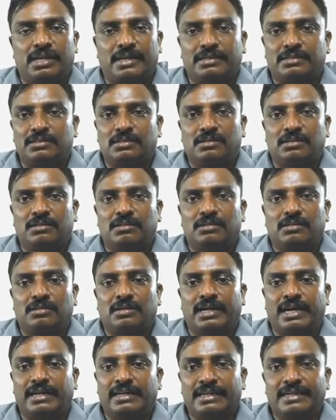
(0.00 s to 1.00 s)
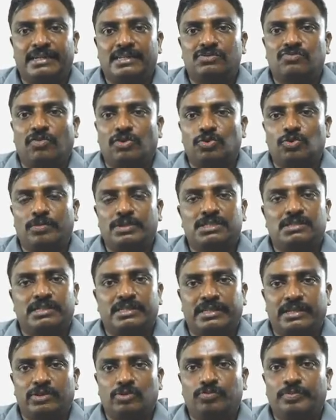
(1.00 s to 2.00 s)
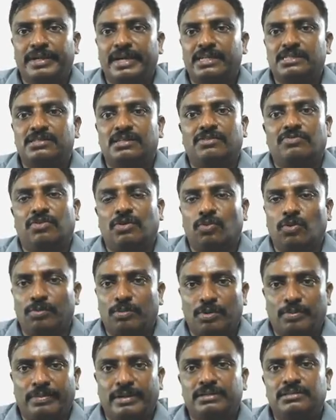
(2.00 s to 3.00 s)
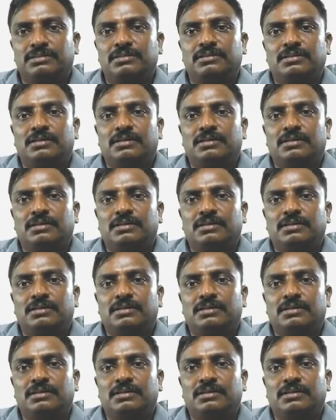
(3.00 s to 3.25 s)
Like currently it is for 2 months. It could be extended for 1 more month.